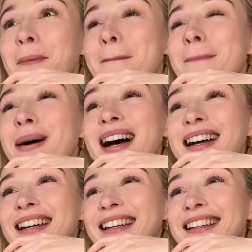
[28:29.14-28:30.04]

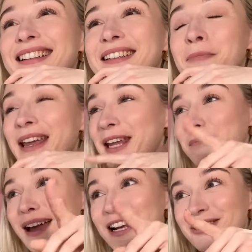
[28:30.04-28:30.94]
mug, make it
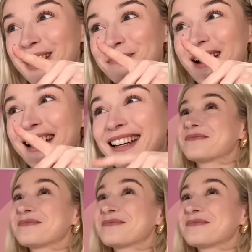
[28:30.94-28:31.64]
magic mug.